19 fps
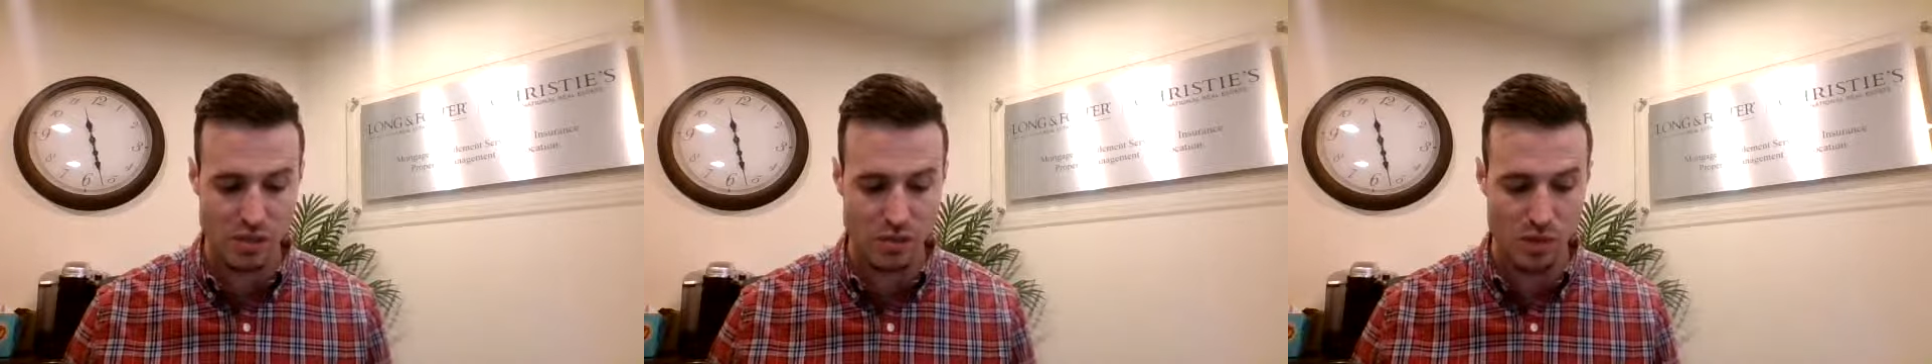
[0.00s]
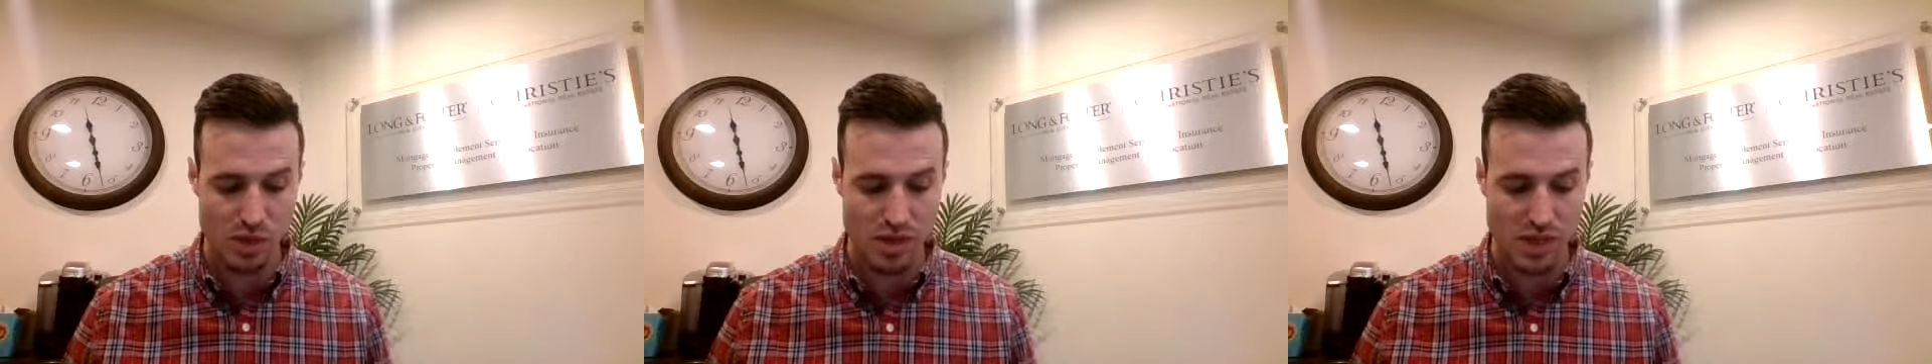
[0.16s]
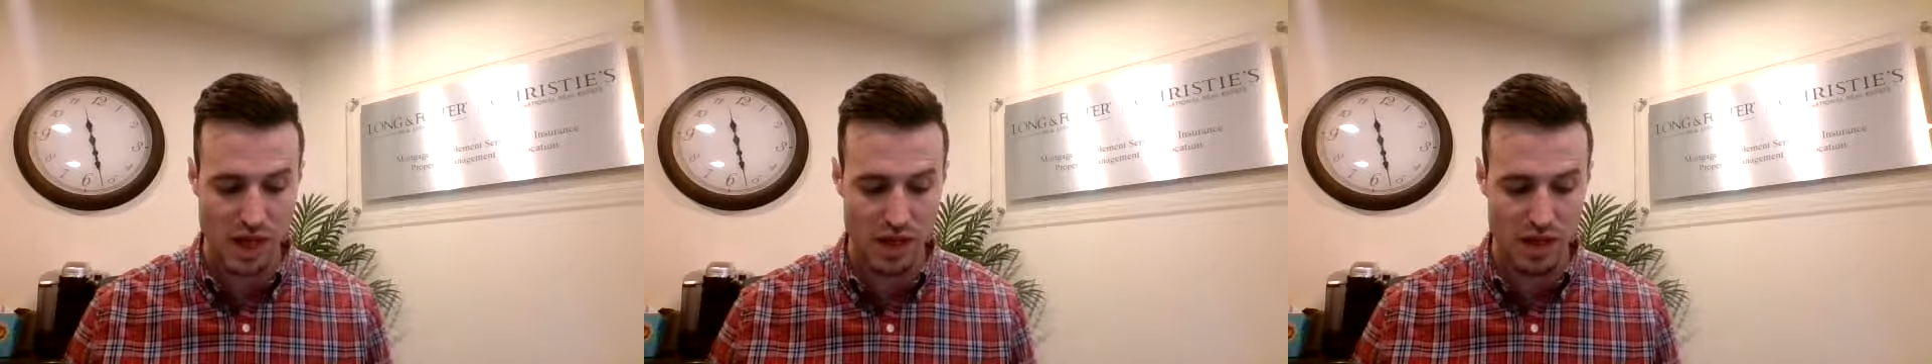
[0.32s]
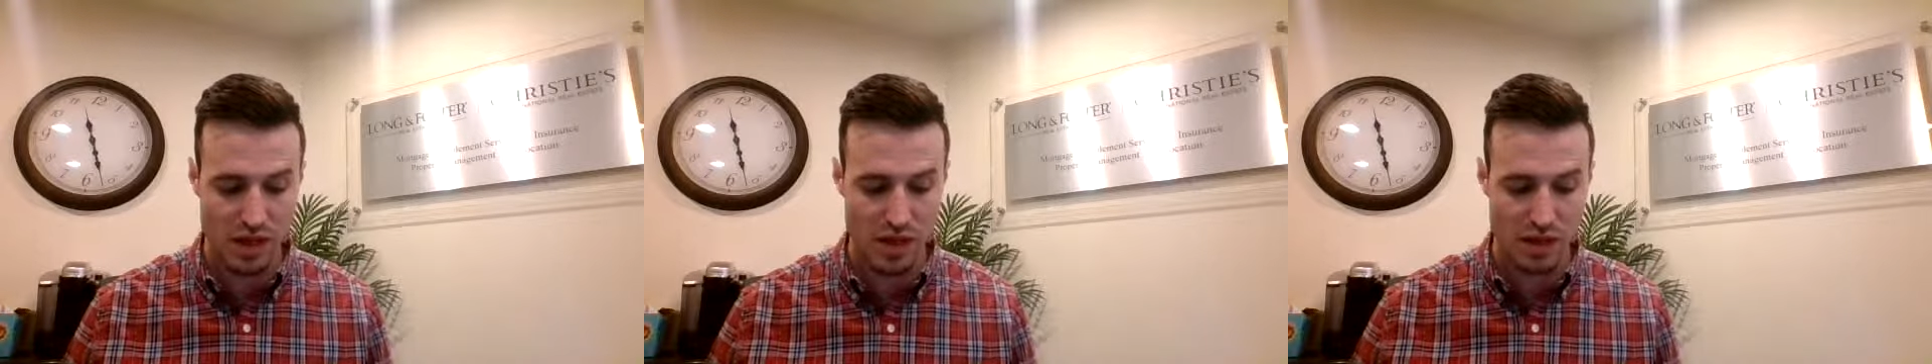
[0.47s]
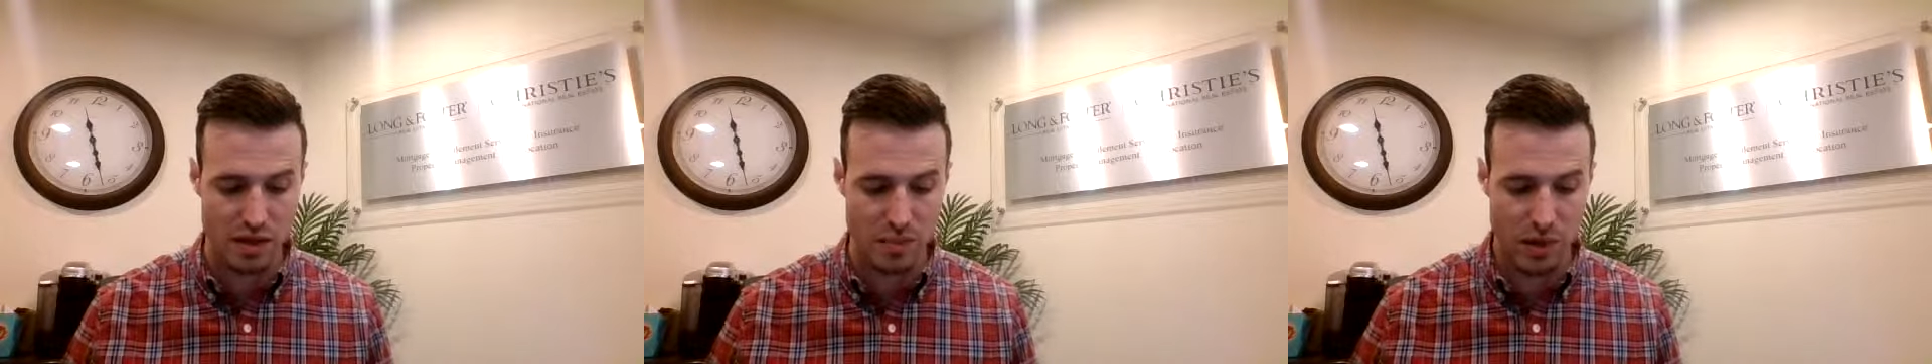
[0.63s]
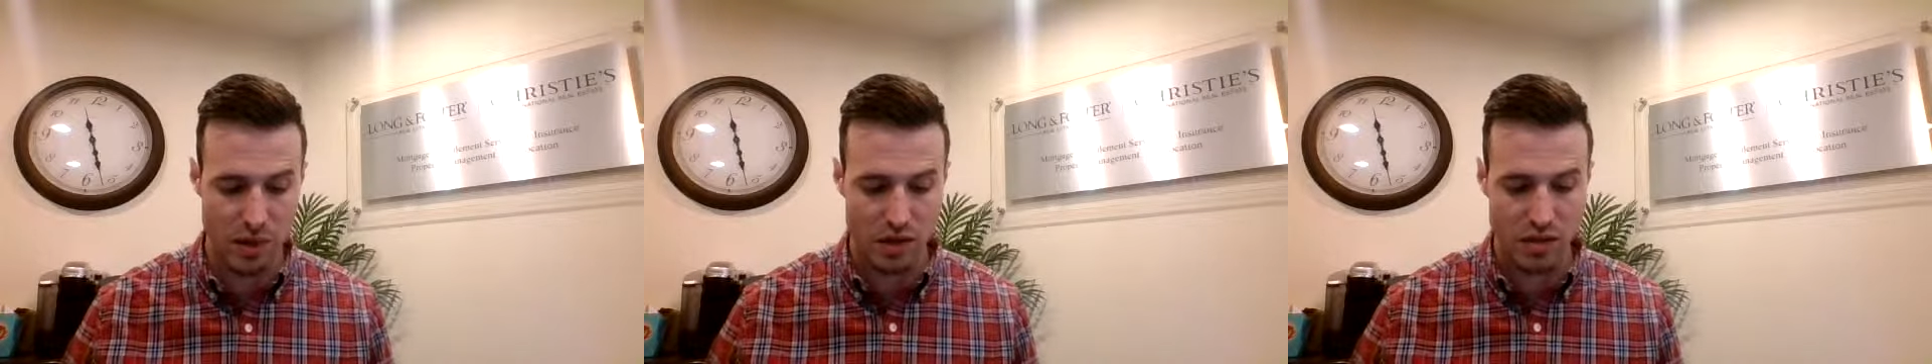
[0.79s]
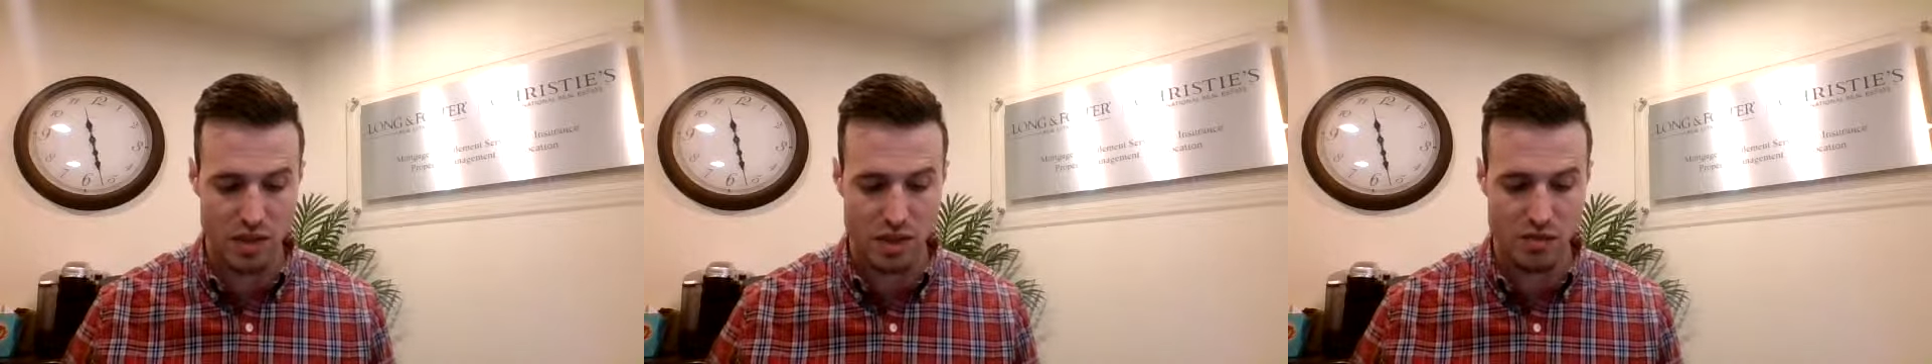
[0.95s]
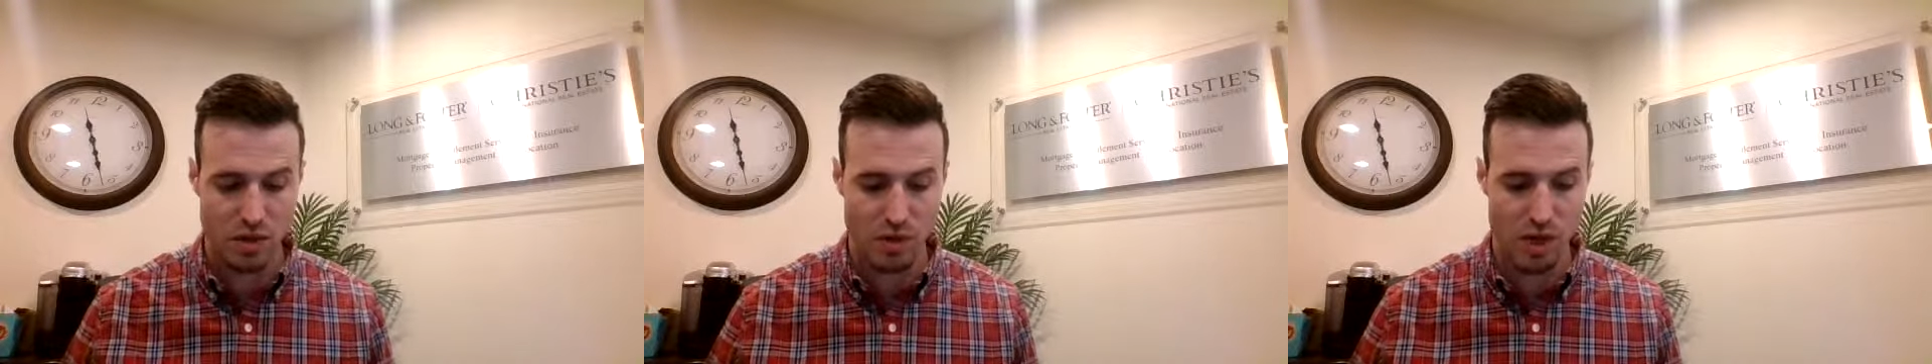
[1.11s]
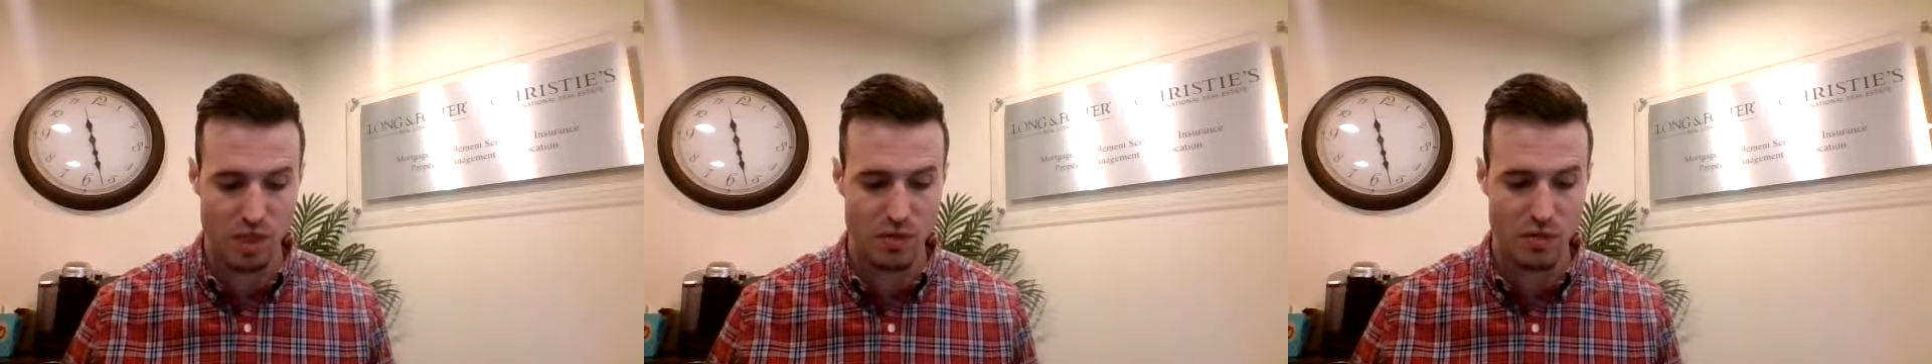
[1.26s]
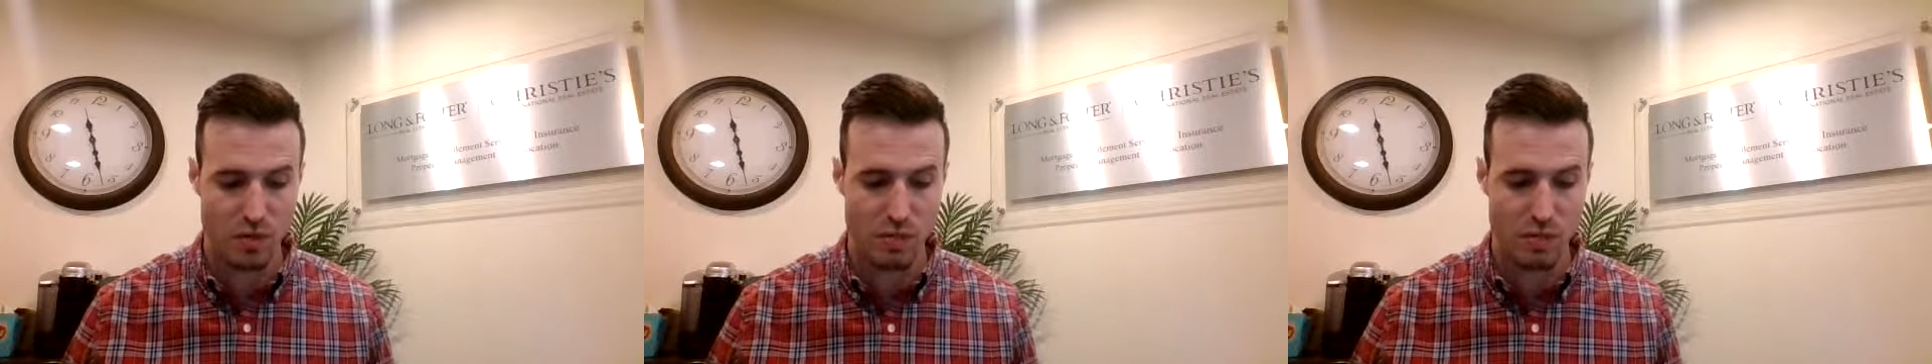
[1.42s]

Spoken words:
we said that the purchase price